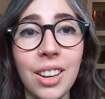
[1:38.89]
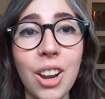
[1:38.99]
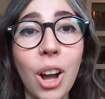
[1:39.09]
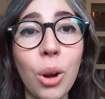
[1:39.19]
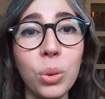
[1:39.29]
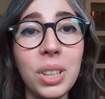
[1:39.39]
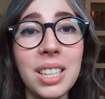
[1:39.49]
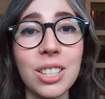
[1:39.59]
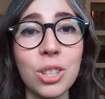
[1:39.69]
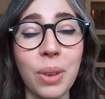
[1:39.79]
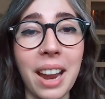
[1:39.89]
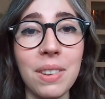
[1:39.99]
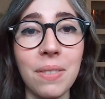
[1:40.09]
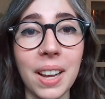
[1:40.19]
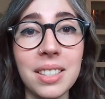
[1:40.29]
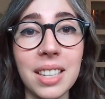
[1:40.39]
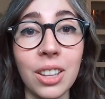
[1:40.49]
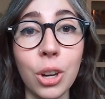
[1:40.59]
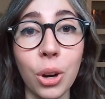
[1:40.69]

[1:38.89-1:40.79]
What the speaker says: Not only does Thrive invest in the